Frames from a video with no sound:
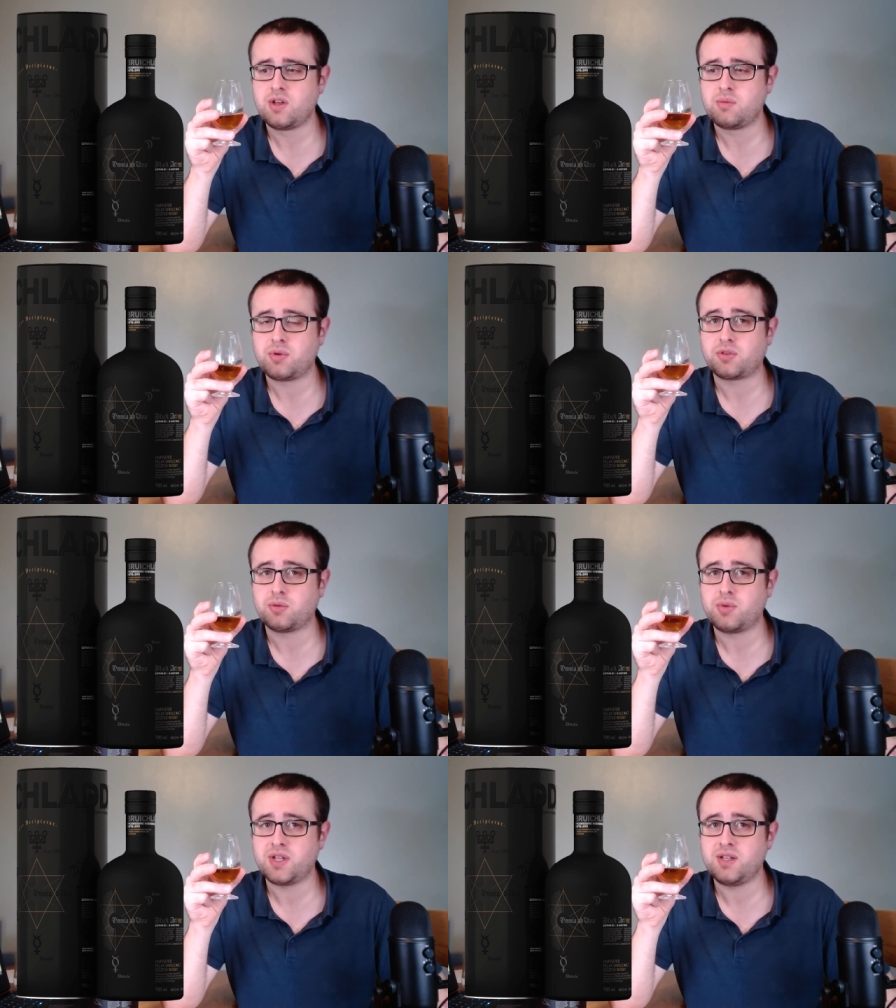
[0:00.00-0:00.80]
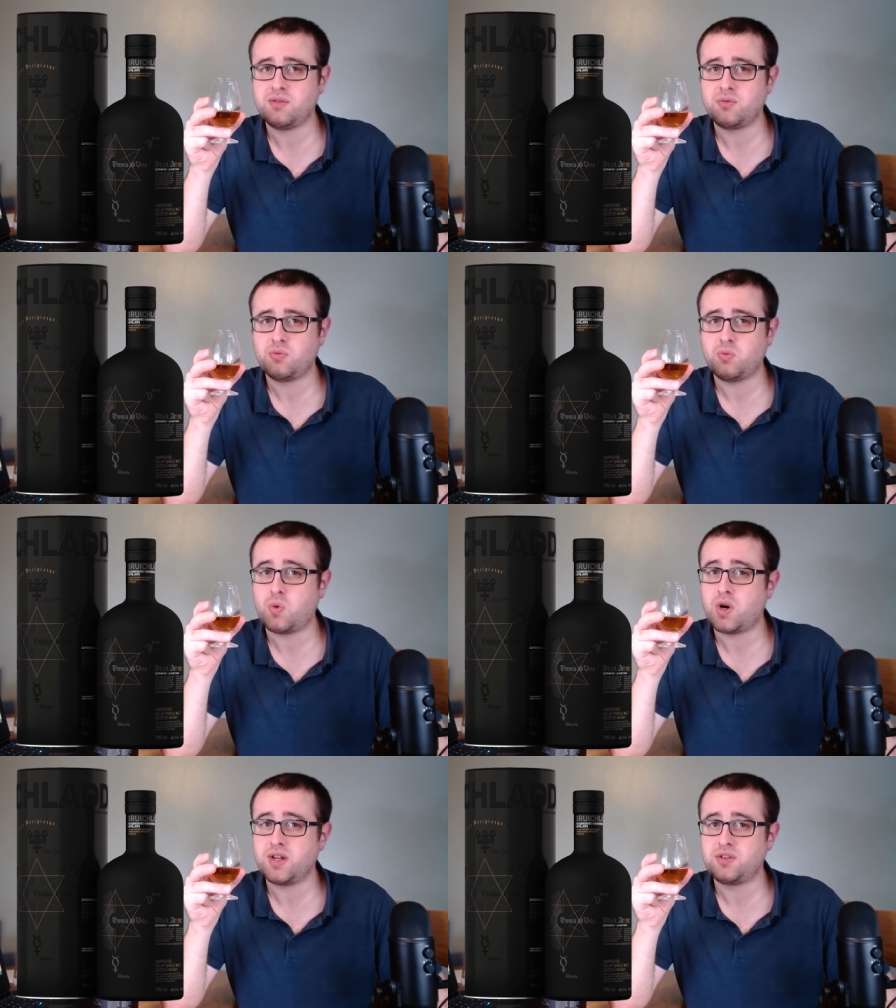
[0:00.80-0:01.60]
possibly
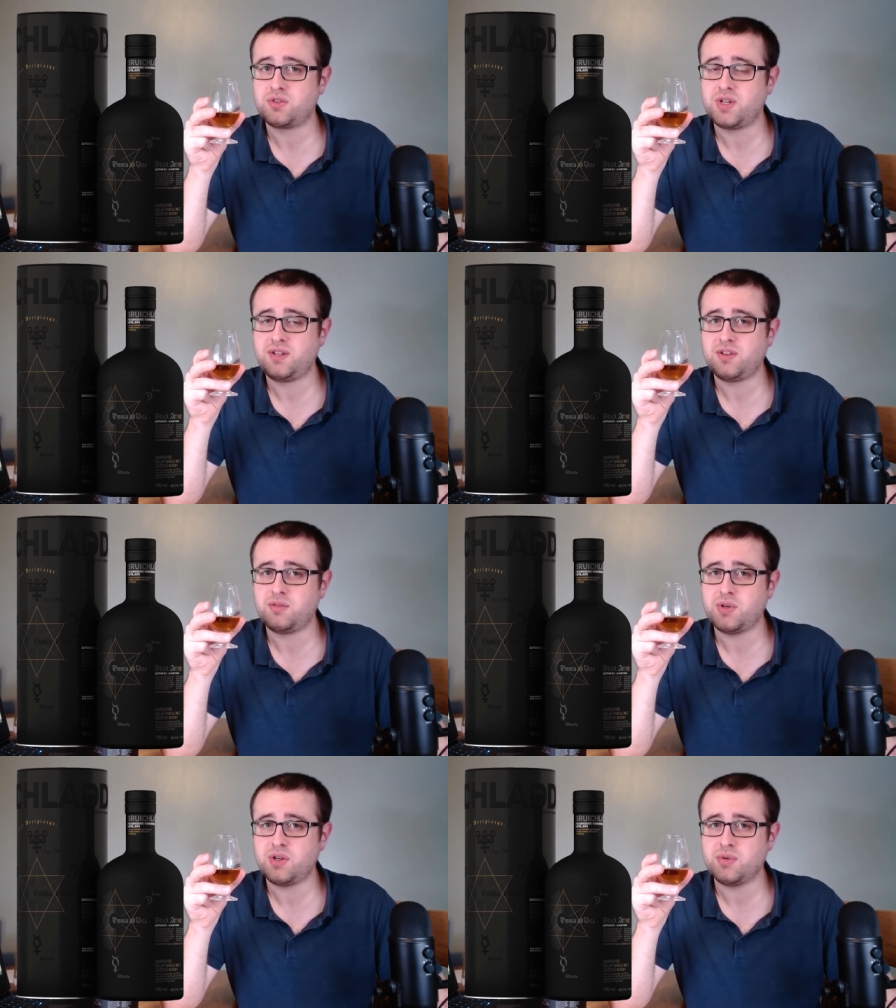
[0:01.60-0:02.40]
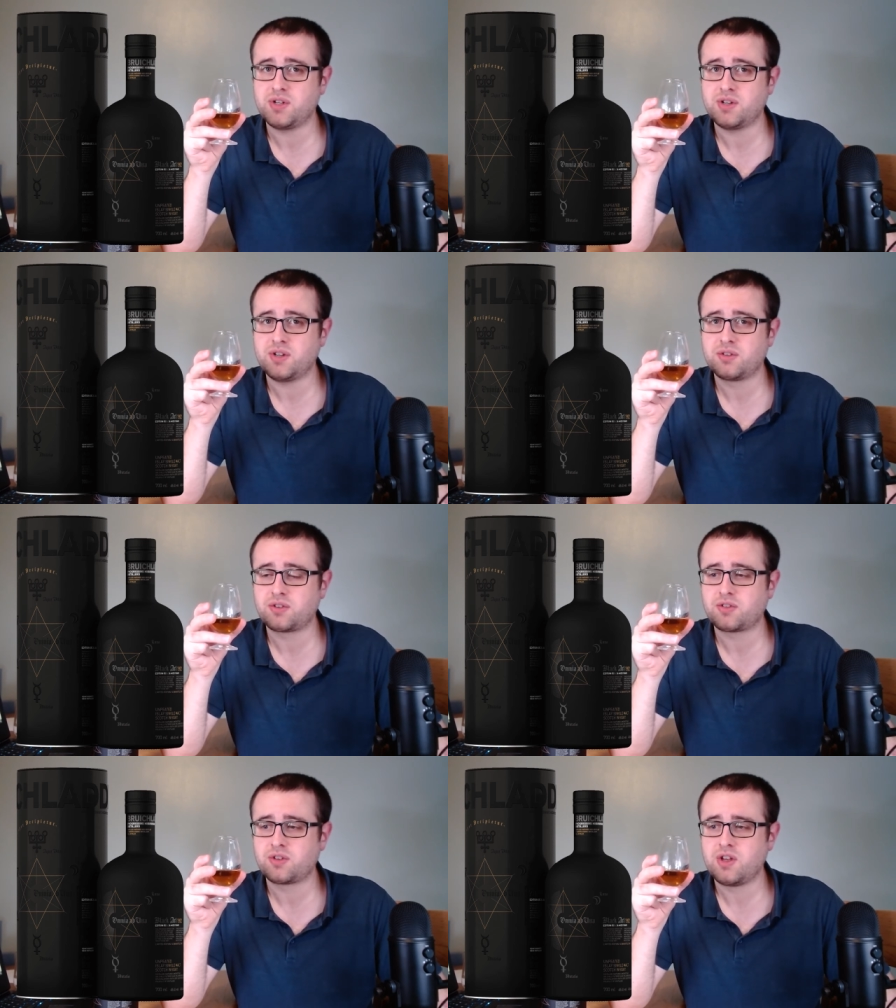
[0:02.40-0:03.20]
wine treated bourbon
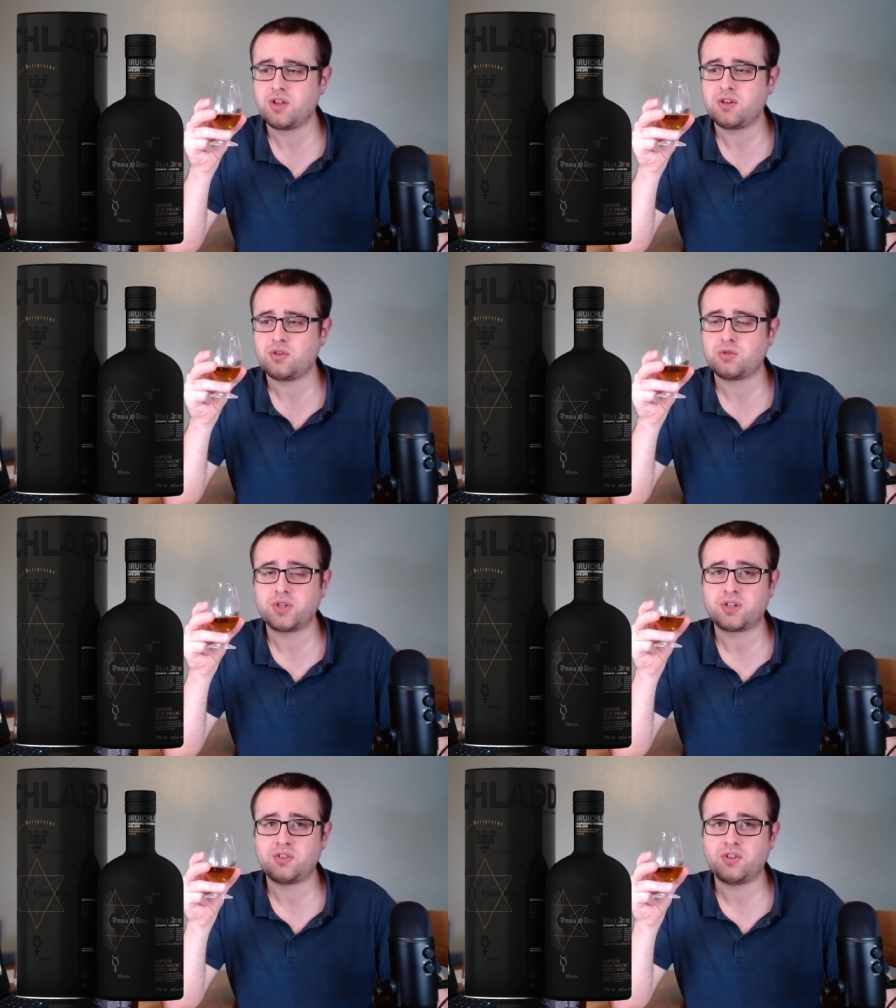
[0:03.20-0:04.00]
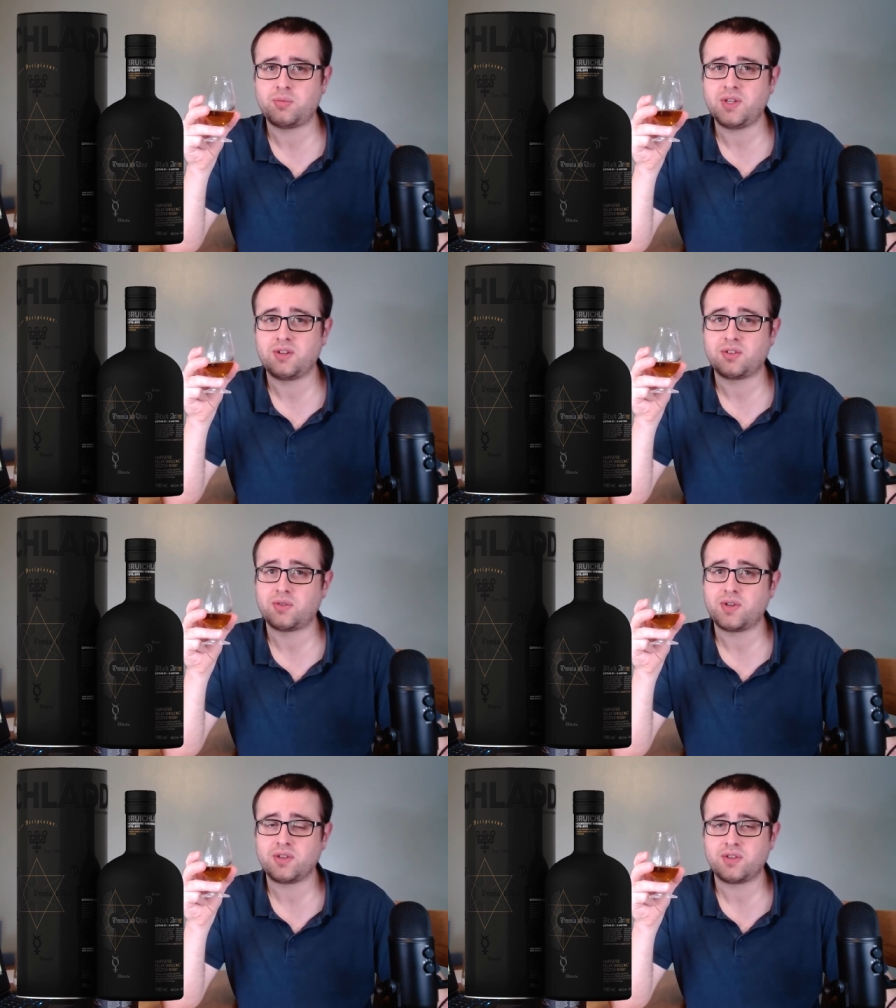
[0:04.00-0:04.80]
casks, or it could just be lots of other